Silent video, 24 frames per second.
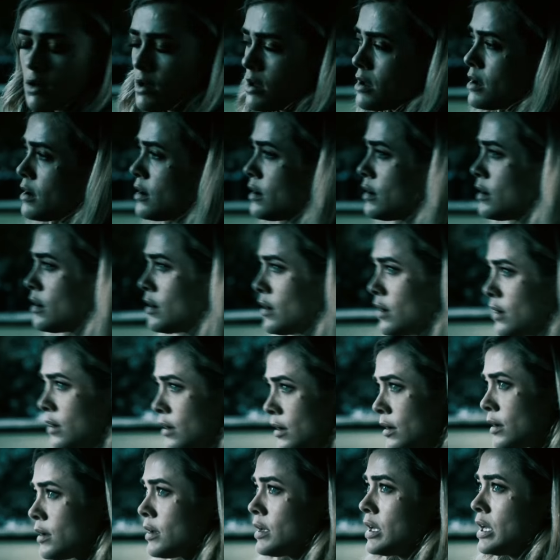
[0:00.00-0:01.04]
that point,
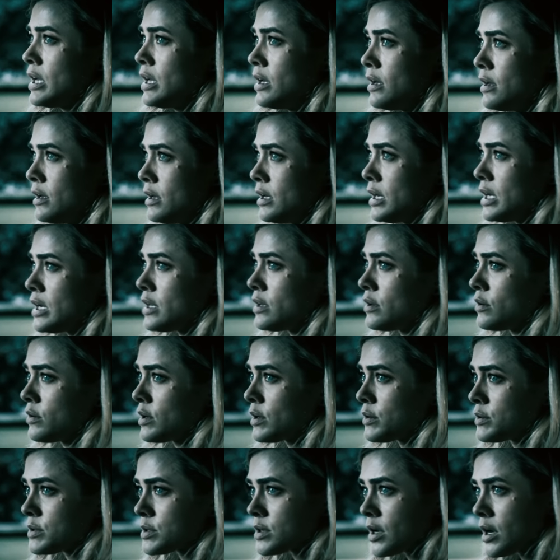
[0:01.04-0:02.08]
lets Jake know that the
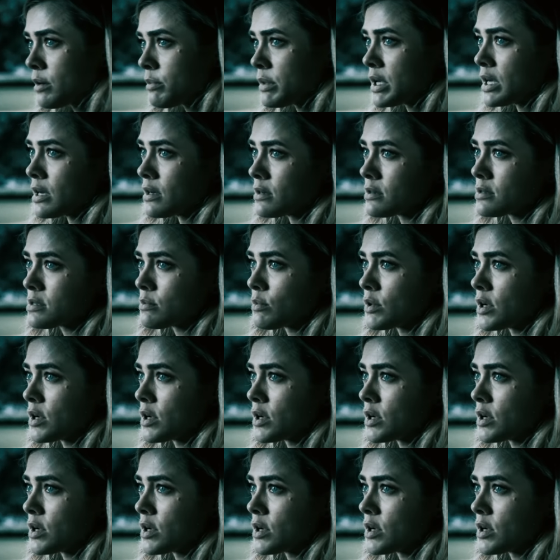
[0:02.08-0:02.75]
craftsman has a man